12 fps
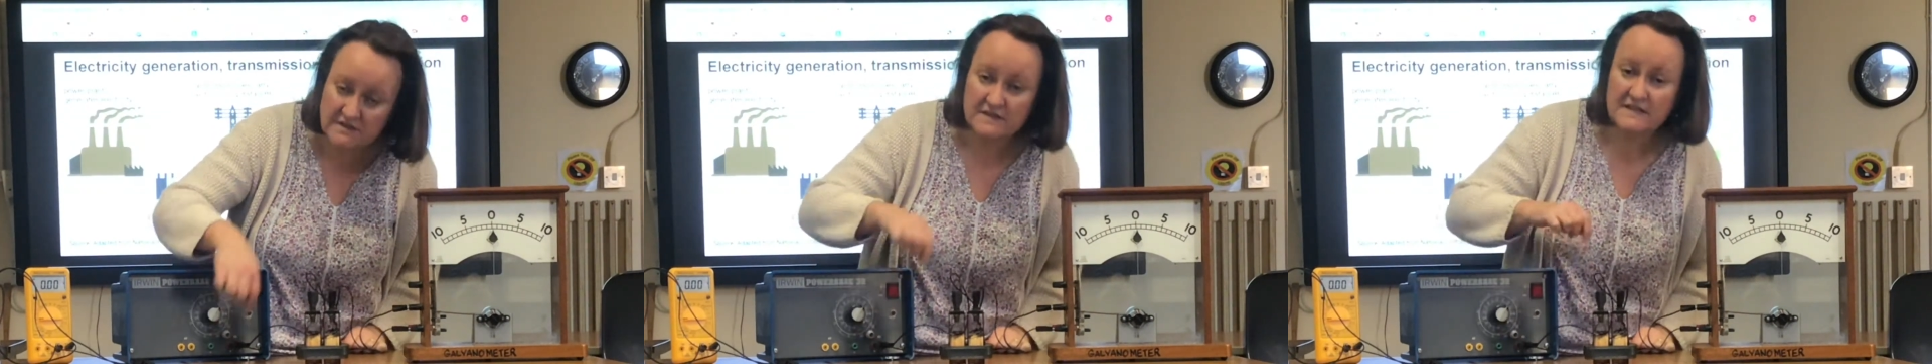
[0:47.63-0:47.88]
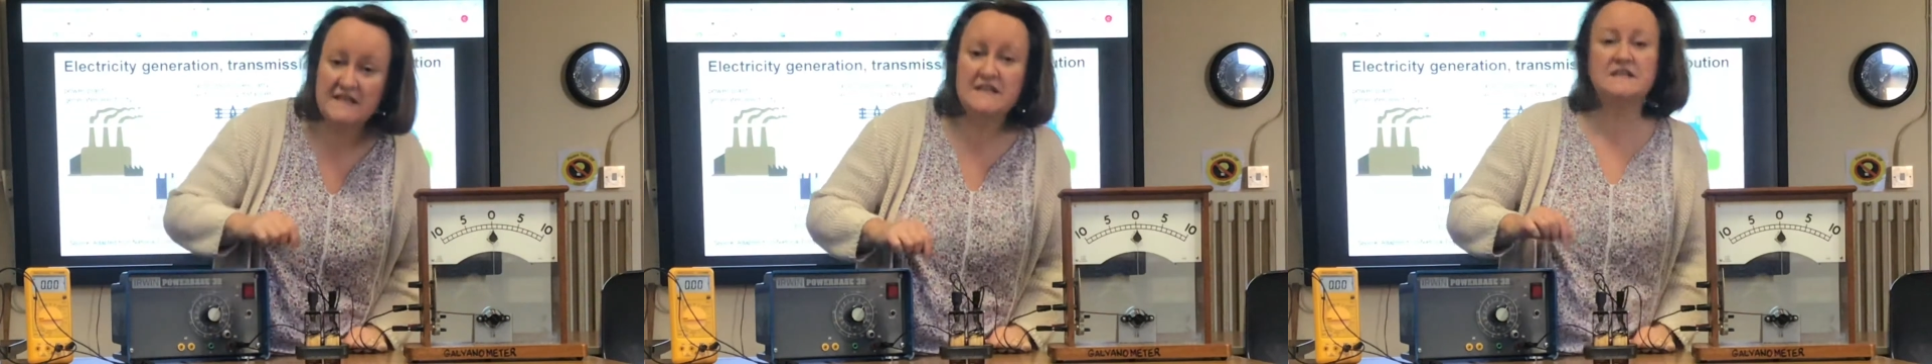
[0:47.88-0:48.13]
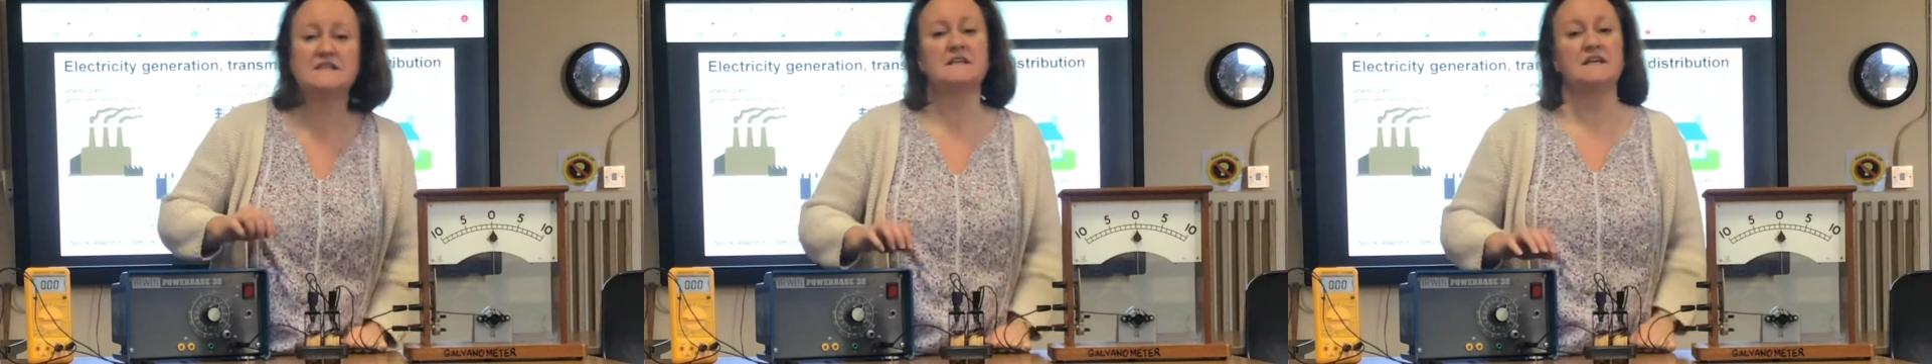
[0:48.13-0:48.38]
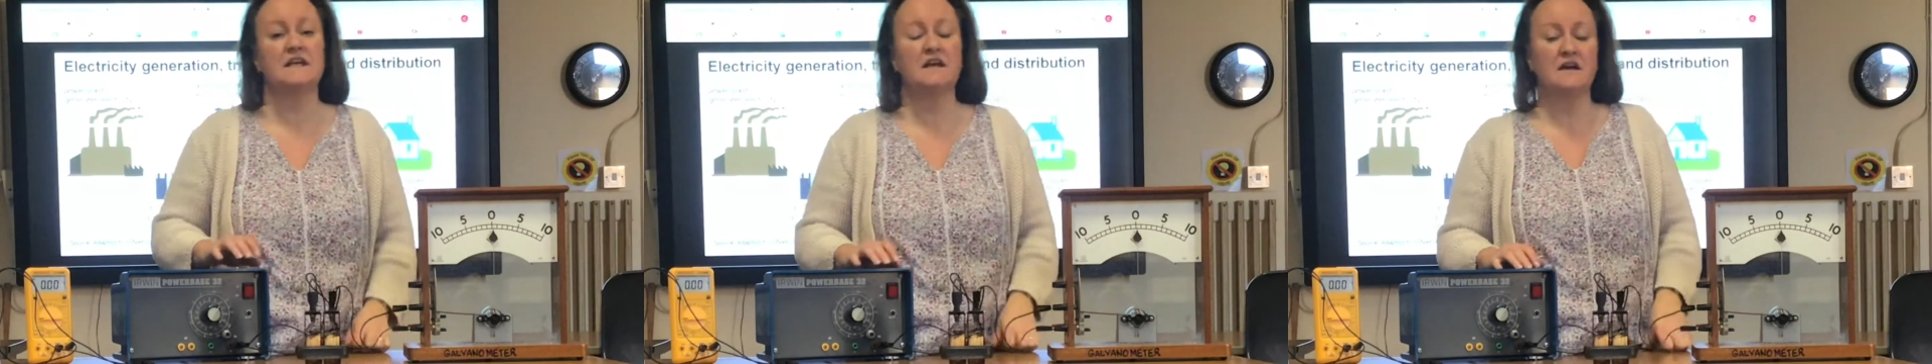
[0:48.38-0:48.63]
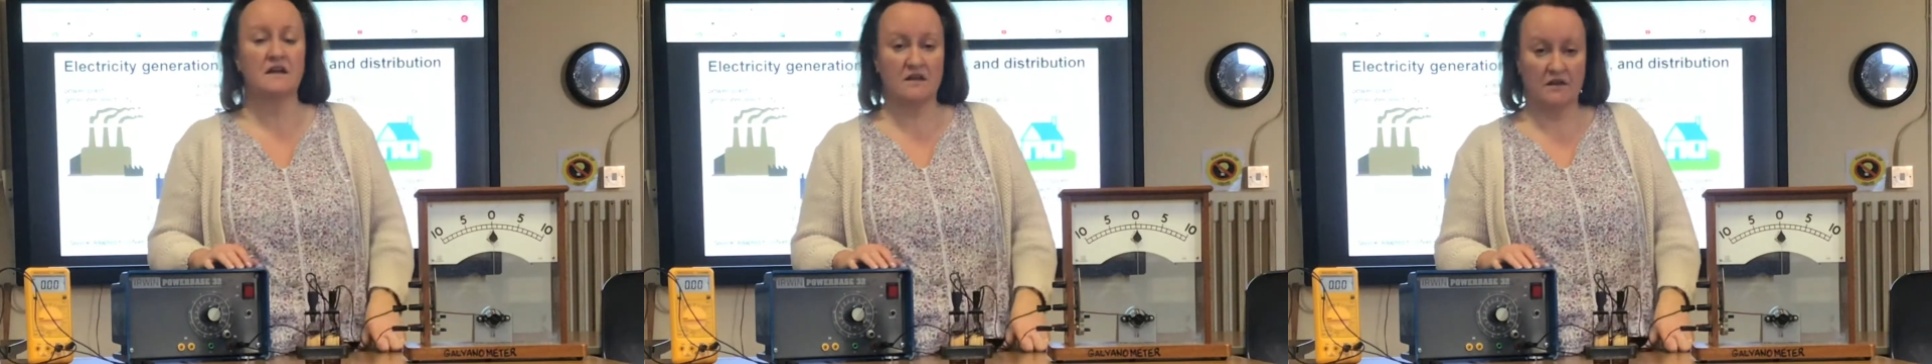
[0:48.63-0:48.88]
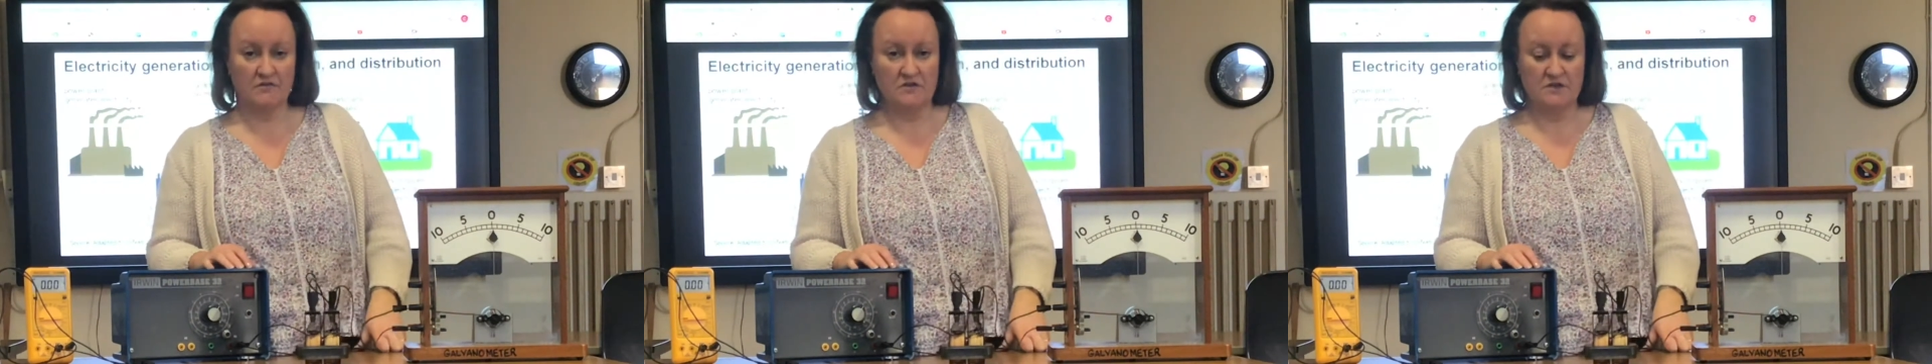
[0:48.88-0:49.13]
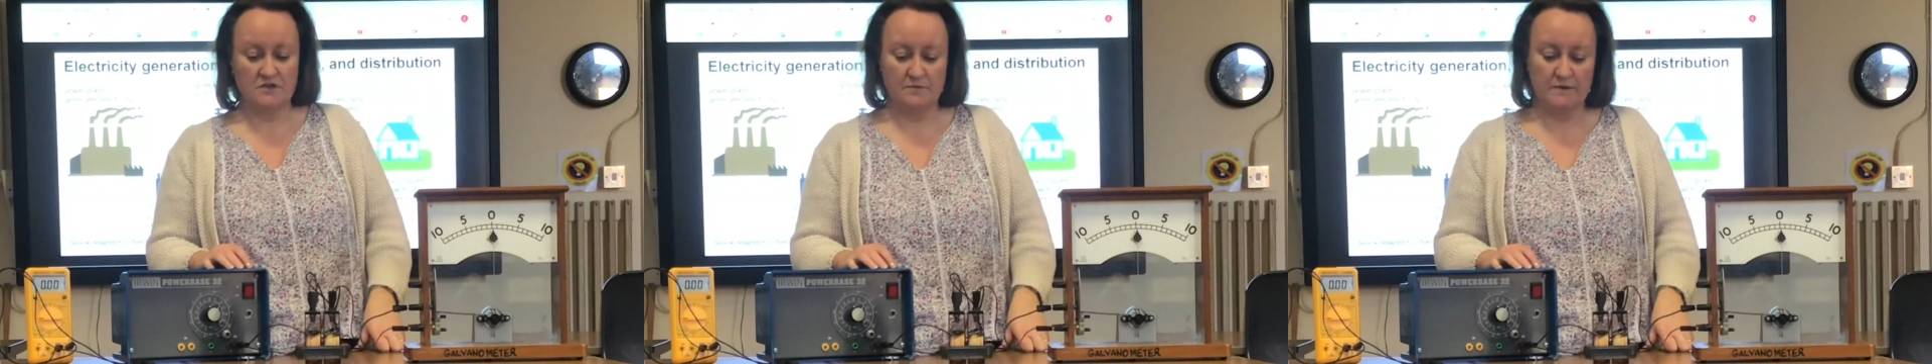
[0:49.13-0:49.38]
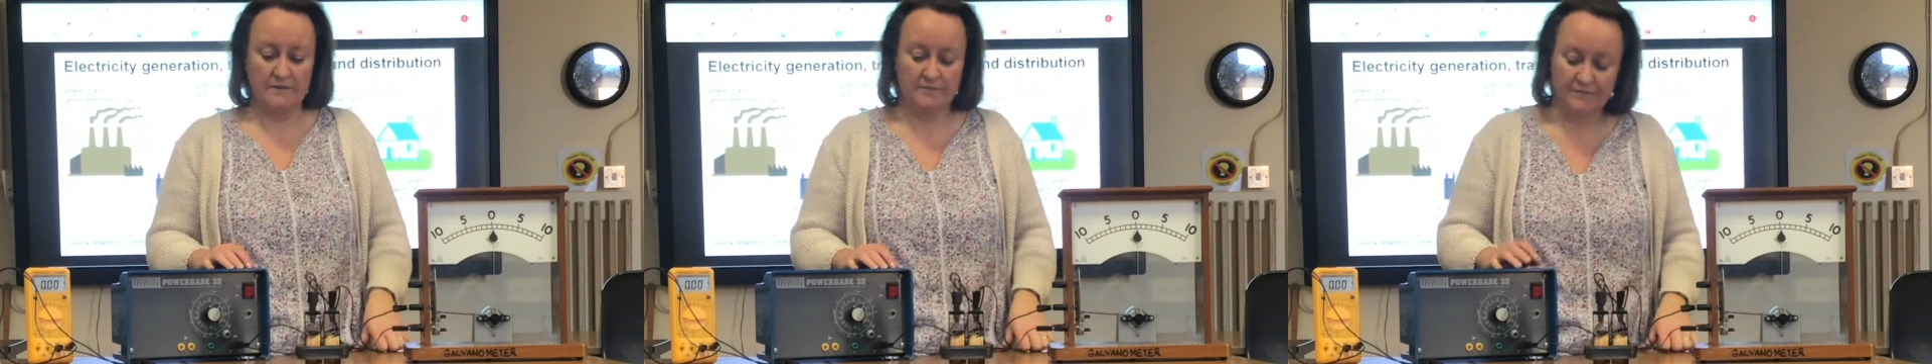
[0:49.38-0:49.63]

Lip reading: DC current to it.